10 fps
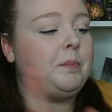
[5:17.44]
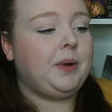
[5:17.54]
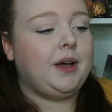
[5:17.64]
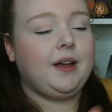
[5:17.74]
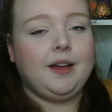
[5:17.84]

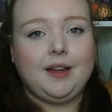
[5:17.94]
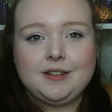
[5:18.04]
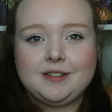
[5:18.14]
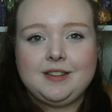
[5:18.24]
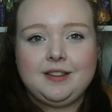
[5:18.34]
but I
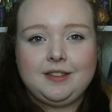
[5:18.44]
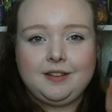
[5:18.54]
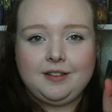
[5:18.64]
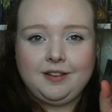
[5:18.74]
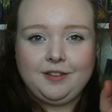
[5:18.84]
just think
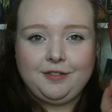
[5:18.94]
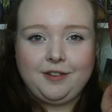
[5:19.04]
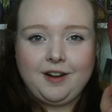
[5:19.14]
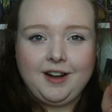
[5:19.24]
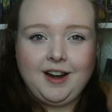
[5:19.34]
they're
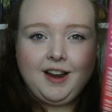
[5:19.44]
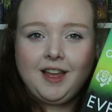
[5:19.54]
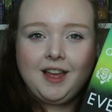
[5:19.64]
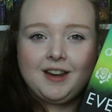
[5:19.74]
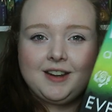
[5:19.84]
very
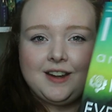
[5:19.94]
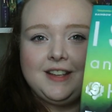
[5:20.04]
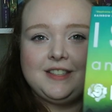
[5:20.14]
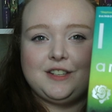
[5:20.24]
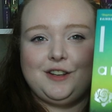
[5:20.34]

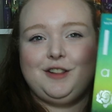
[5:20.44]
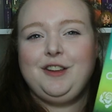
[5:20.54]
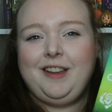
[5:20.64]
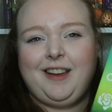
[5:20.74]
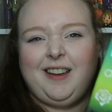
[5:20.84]
nice to
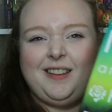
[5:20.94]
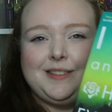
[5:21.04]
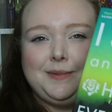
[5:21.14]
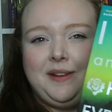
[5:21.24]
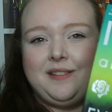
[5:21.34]
look at
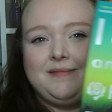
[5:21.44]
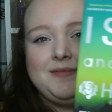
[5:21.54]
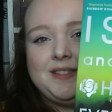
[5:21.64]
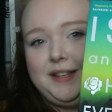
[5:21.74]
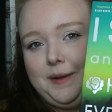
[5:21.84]
as well.
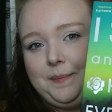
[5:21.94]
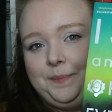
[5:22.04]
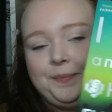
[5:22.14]
So